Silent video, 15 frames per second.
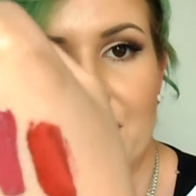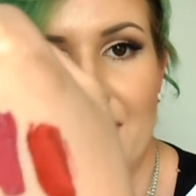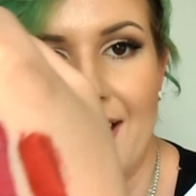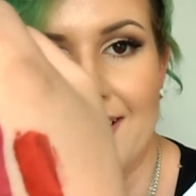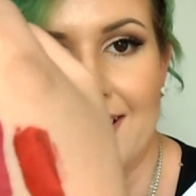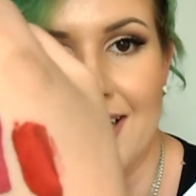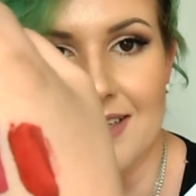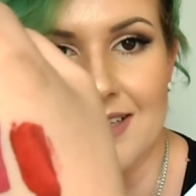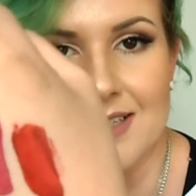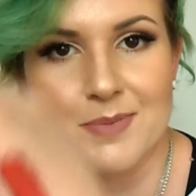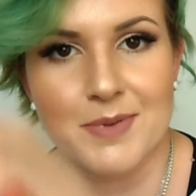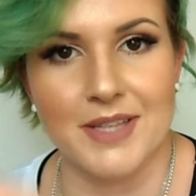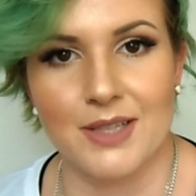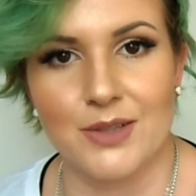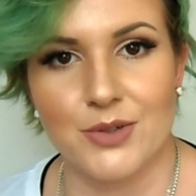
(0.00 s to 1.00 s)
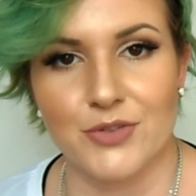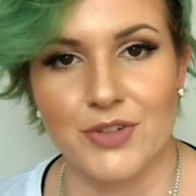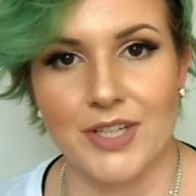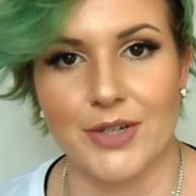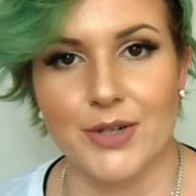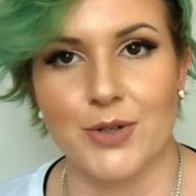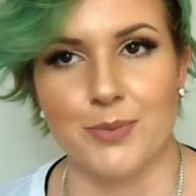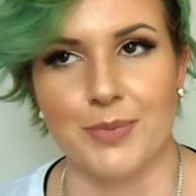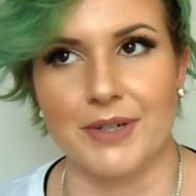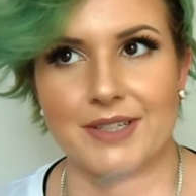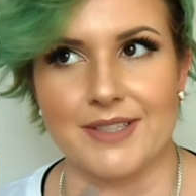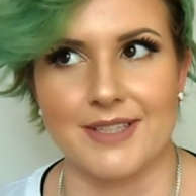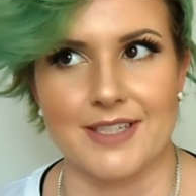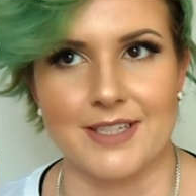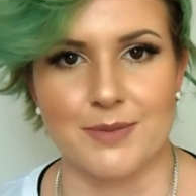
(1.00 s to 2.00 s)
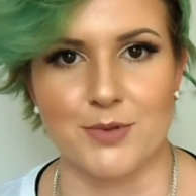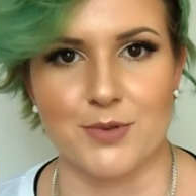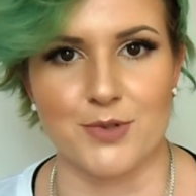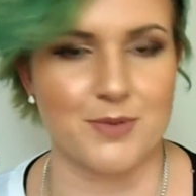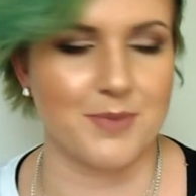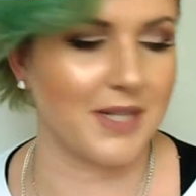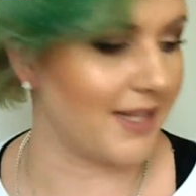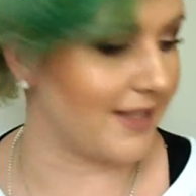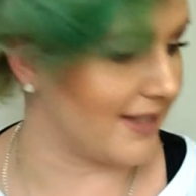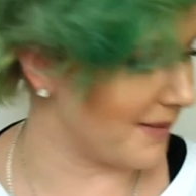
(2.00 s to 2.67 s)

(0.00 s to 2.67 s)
flat colours, but they look really cool because they're supposed to